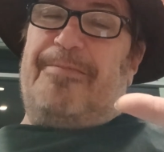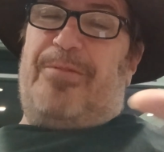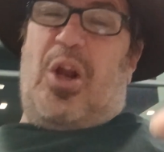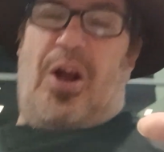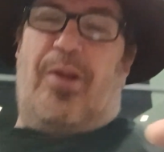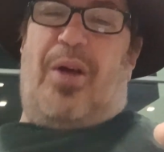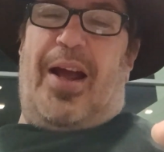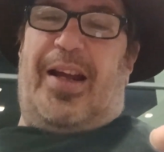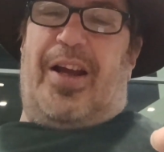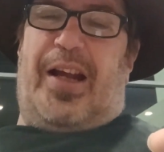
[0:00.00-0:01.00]

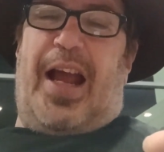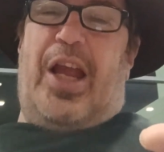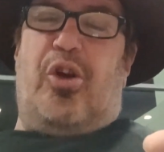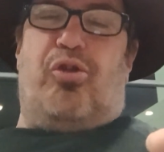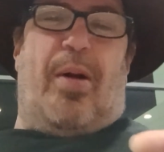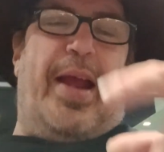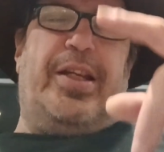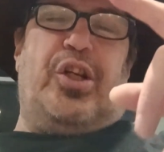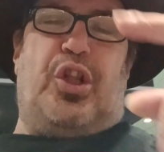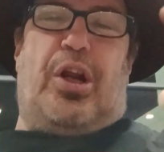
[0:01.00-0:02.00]
okay, great,
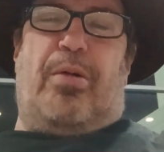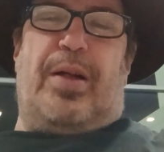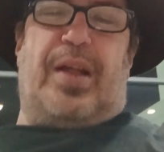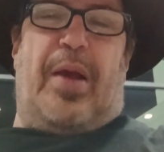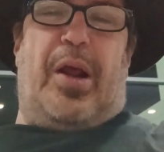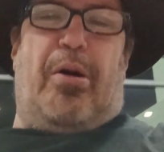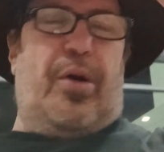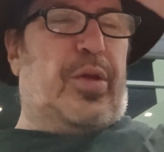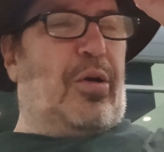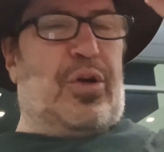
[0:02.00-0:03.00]

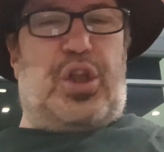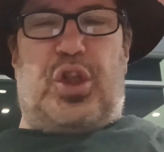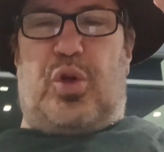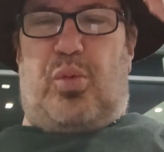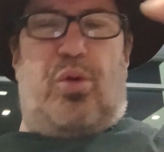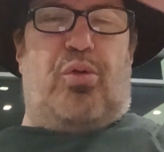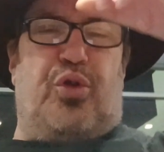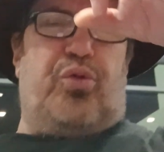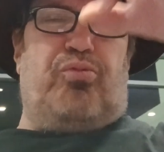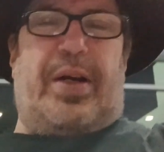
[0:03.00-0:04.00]
there are
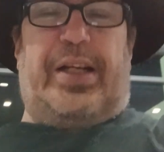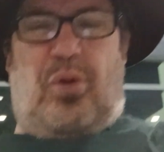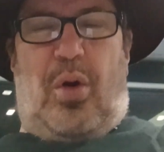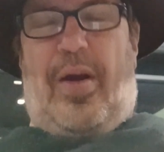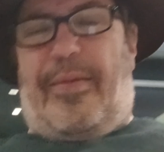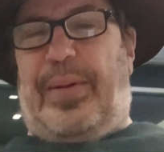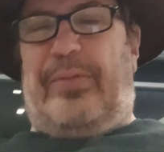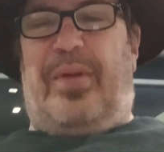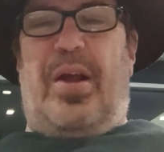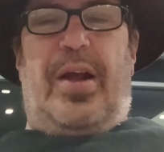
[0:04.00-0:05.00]
squirrels running, well, I've
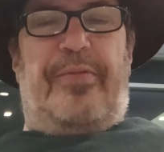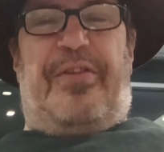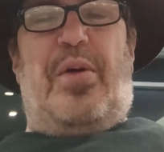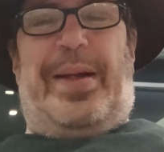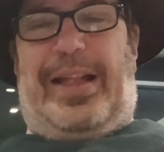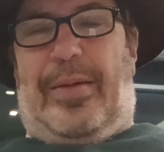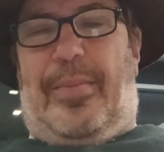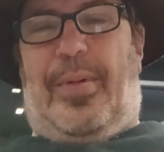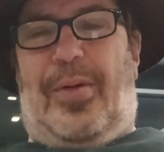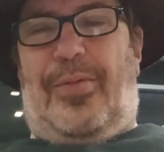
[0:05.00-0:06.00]
been filming
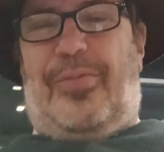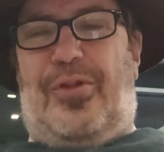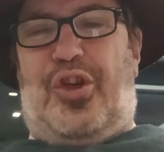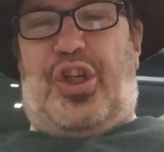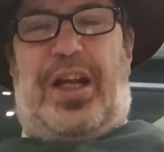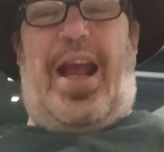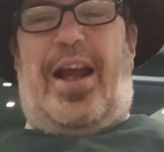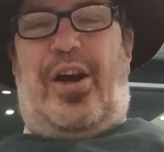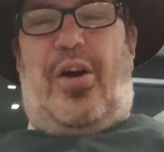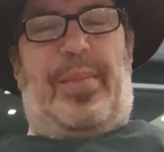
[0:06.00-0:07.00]
them in
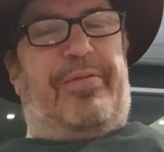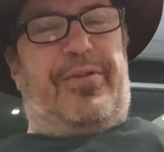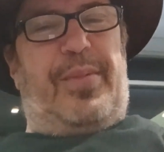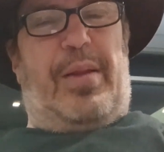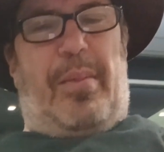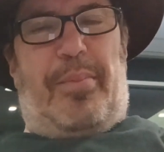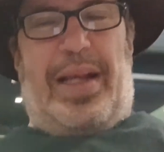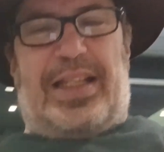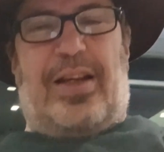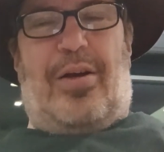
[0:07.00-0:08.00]
Chicago, I've been filming them in
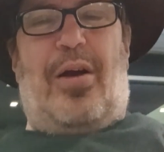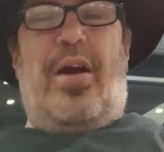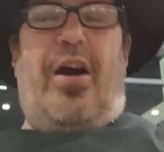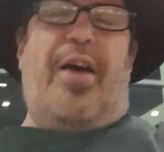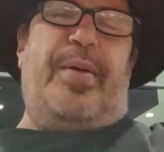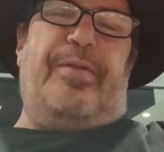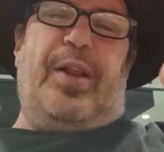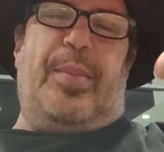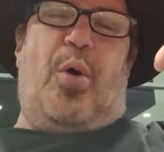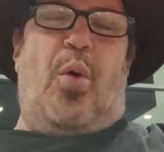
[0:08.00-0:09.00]
Mexico, I've been
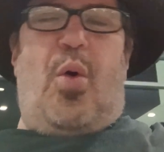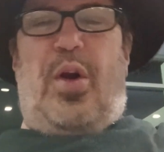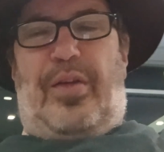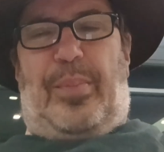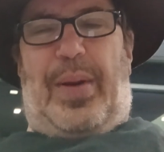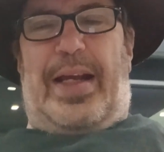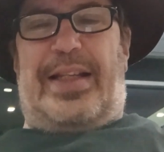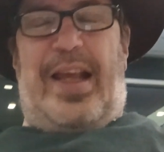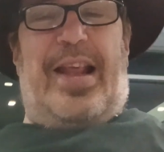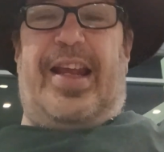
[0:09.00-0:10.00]
filming them all over the
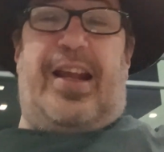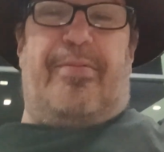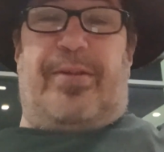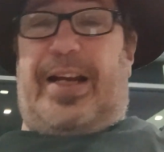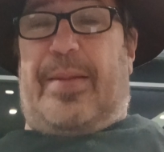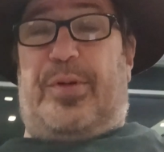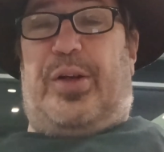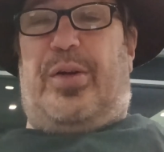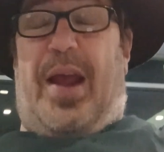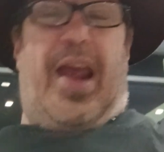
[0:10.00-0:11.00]
place, and they come running up to
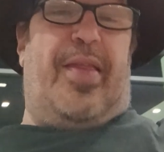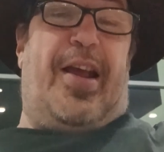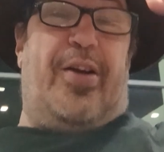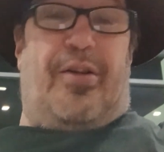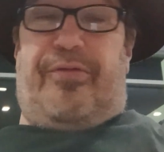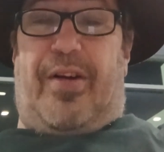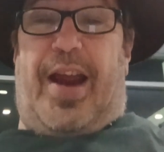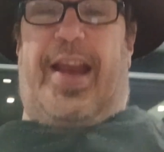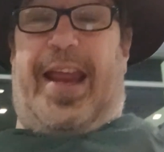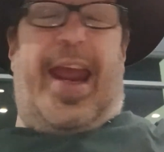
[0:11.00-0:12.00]
you, and they're not
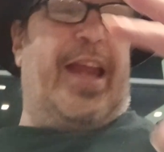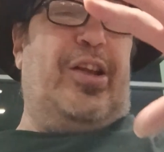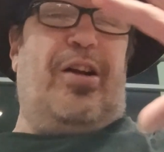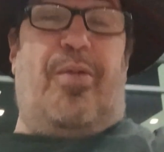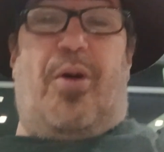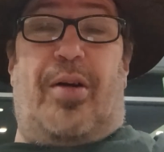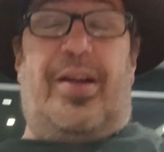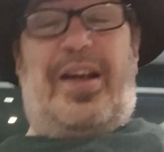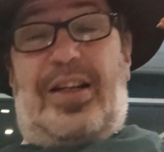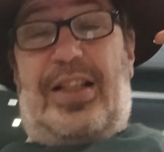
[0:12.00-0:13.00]
afraid. And you know what?
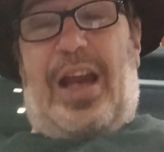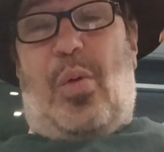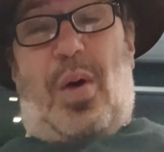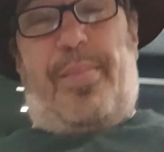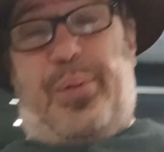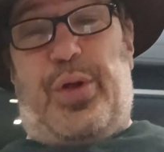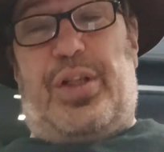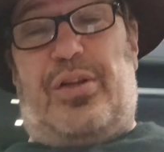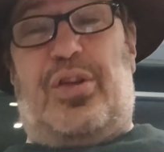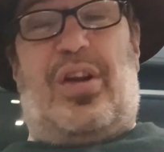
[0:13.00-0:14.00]
Take one
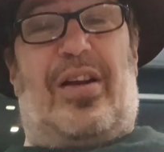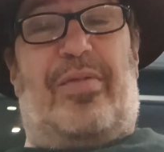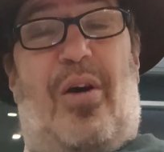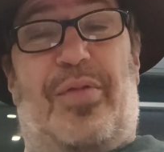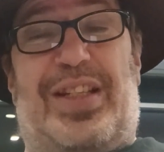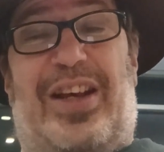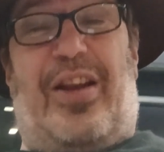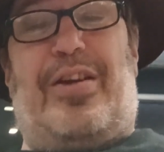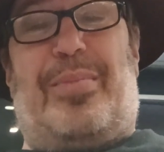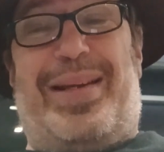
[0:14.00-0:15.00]
person who's obviously got
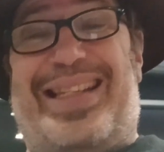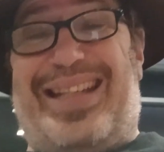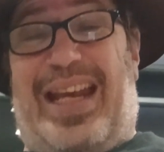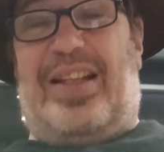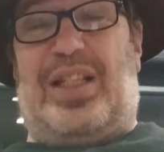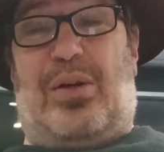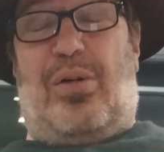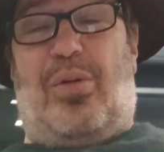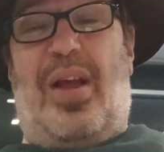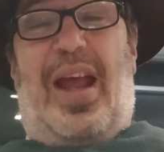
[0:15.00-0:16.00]
a domesticated
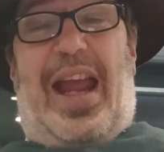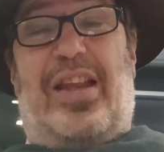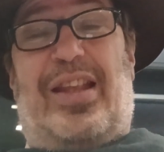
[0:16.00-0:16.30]
squirrel, and you